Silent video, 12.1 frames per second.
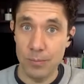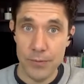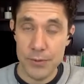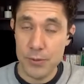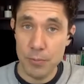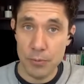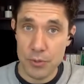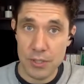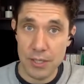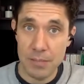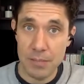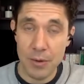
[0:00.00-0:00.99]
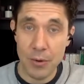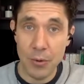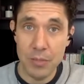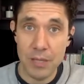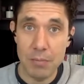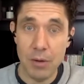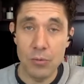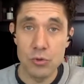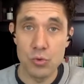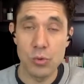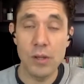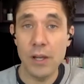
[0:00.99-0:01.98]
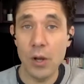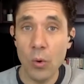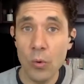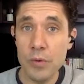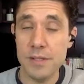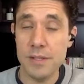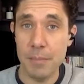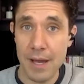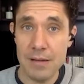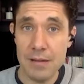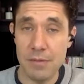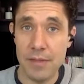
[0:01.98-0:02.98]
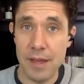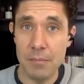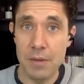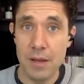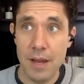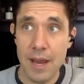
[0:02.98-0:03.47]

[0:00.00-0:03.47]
super cheap at Home Depot, drilling holes in the bottom of them.